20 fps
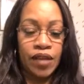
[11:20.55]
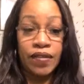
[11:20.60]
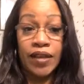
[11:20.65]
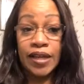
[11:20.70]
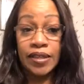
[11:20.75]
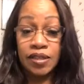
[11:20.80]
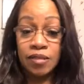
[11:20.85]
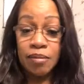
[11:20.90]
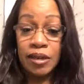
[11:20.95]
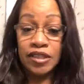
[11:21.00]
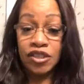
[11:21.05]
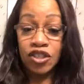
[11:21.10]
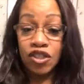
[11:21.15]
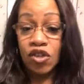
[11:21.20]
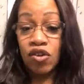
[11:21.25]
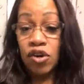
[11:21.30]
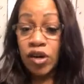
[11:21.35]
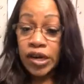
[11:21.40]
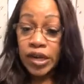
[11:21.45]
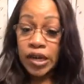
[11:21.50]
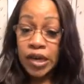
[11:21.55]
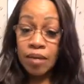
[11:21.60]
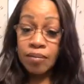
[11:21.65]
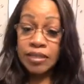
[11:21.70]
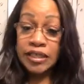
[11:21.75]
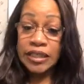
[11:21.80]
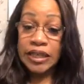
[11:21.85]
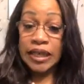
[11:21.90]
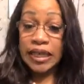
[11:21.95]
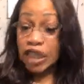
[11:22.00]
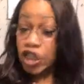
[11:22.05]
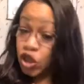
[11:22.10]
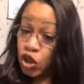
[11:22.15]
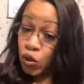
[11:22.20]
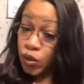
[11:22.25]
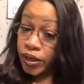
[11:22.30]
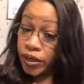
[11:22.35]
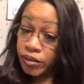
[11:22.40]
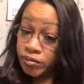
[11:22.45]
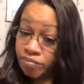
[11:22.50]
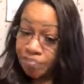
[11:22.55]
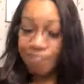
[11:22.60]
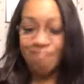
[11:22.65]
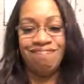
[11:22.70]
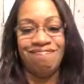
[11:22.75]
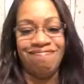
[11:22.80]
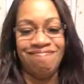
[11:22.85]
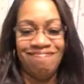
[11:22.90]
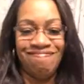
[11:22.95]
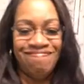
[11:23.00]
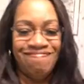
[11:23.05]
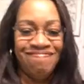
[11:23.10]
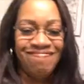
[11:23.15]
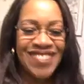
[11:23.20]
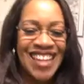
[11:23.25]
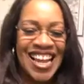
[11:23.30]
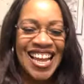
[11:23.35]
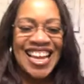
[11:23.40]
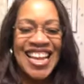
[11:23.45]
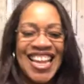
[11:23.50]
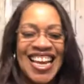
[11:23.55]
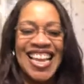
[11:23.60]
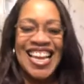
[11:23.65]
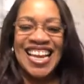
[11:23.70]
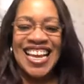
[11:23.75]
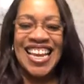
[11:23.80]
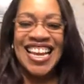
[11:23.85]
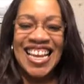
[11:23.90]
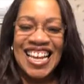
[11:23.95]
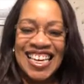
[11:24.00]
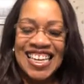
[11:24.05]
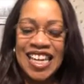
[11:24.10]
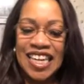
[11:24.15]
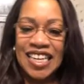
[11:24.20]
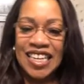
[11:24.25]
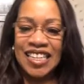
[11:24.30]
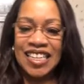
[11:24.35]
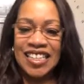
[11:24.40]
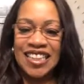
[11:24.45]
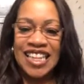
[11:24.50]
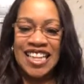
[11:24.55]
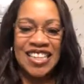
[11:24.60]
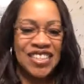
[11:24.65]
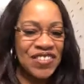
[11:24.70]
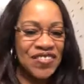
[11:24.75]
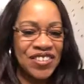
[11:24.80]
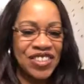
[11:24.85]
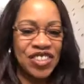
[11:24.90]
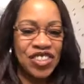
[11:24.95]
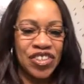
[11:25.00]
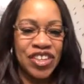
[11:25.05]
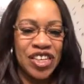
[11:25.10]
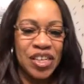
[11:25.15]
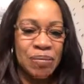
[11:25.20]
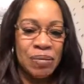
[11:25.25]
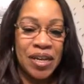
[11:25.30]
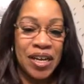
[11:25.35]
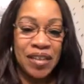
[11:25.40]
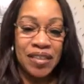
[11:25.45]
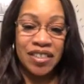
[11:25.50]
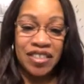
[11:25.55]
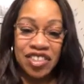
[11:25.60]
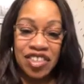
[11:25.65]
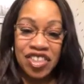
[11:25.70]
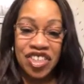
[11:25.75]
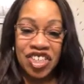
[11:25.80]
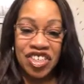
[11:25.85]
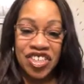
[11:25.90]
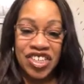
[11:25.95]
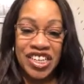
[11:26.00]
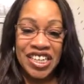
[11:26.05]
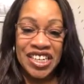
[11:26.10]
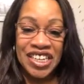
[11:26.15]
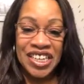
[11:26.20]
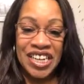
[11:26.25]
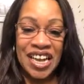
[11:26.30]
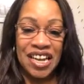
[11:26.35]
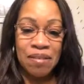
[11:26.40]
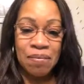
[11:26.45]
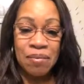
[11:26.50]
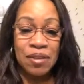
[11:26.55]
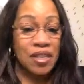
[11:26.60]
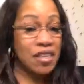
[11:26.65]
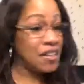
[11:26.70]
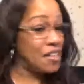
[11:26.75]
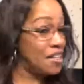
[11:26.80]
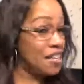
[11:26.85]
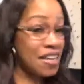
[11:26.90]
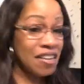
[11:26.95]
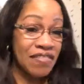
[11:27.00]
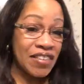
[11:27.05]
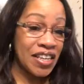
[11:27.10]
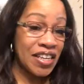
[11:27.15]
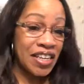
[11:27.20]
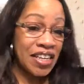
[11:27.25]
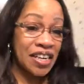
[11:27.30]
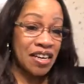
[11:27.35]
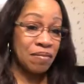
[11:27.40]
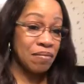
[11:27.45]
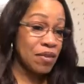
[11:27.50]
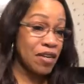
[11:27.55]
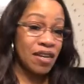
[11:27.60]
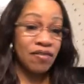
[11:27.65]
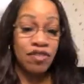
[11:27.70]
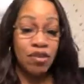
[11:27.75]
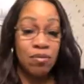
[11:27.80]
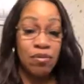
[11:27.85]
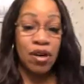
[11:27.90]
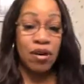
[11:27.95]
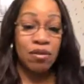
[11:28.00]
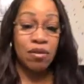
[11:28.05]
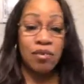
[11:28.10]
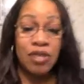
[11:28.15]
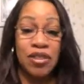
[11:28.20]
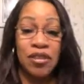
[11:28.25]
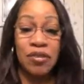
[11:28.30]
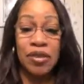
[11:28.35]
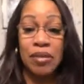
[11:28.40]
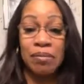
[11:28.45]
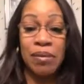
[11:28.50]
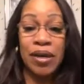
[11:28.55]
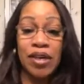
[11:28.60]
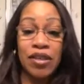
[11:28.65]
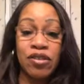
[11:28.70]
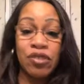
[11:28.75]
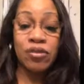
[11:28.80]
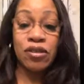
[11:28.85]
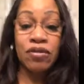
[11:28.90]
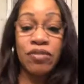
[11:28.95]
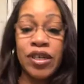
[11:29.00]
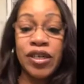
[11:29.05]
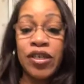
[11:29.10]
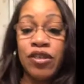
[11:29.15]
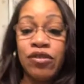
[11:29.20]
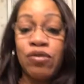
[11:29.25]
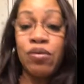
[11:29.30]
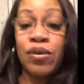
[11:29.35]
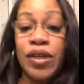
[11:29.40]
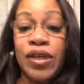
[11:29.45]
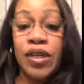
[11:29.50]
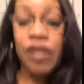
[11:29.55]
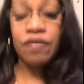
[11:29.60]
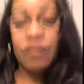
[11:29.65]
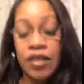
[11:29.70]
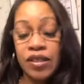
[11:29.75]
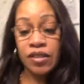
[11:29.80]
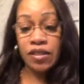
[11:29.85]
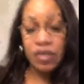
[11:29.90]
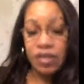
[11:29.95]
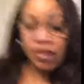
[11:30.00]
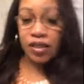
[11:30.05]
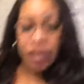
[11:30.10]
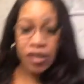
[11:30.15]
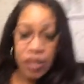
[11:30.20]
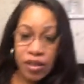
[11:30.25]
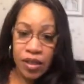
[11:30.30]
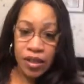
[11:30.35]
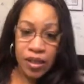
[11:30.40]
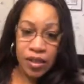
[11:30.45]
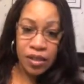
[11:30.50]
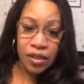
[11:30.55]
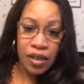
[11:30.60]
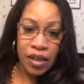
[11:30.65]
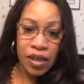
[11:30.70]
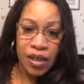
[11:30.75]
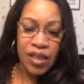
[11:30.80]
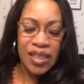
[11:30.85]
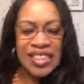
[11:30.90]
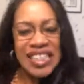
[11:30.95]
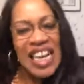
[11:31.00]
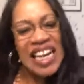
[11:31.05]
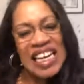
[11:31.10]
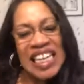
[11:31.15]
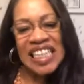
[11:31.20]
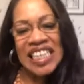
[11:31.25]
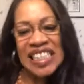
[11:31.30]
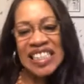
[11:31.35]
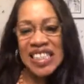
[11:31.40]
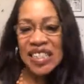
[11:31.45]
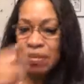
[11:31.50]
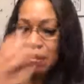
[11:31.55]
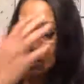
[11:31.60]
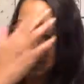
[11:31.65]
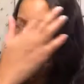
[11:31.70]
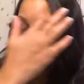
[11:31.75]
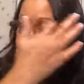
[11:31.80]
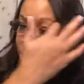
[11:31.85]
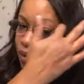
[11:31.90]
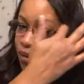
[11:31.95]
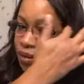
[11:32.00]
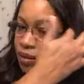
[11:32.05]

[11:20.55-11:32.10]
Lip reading: that's my story, and I'm sticking to it. And thank you for joining me on this journey. I'm loving it. I'm never probably going back to a regular weave. This is the easiest. It's not easy, but